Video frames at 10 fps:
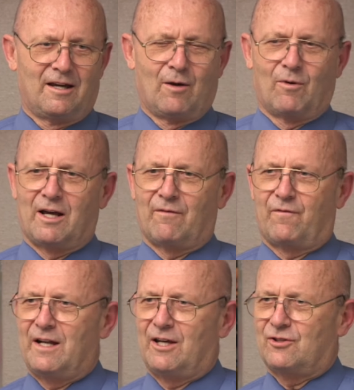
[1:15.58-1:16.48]
And when I
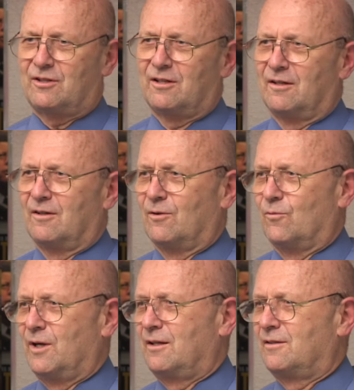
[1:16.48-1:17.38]
finished,
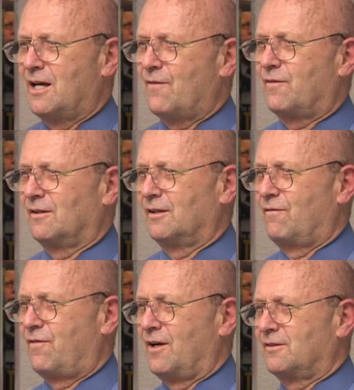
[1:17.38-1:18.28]
we definitely
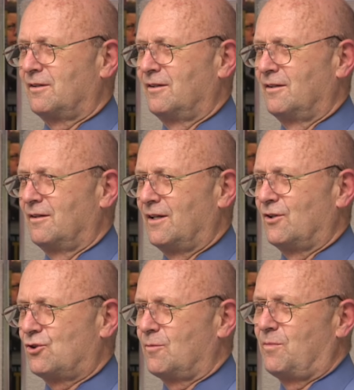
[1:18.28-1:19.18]
felt that
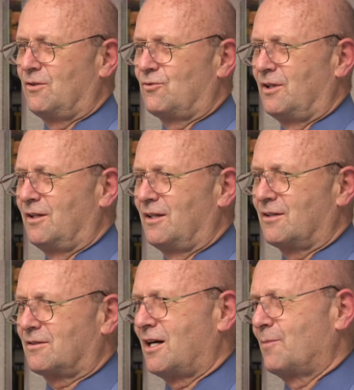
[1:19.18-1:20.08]
it should be treated
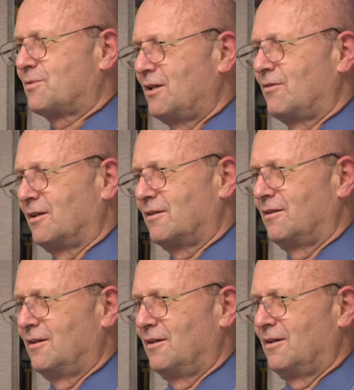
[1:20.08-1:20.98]
as top secret
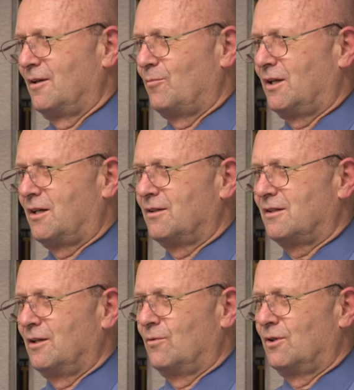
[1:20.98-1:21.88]

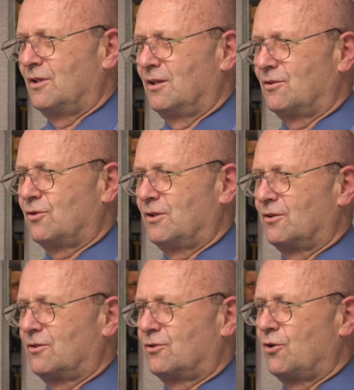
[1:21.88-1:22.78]
because
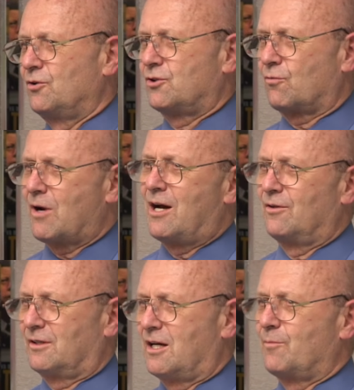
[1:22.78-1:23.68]
it turns
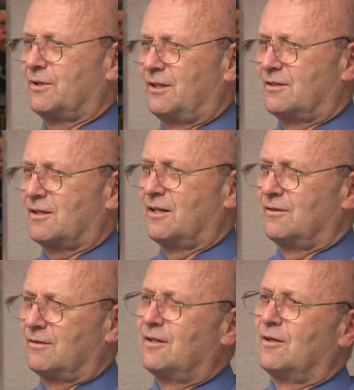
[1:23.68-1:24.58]
around companies
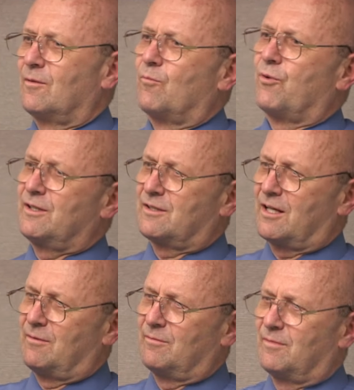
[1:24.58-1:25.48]
and brings
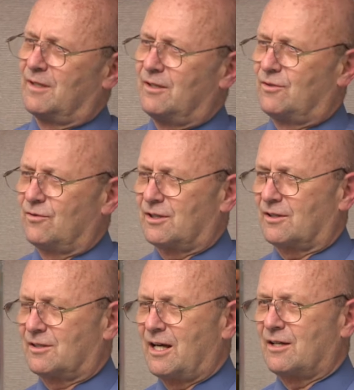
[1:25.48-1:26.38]
them into
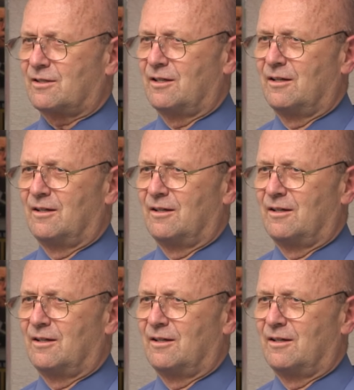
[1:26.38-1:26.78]
success.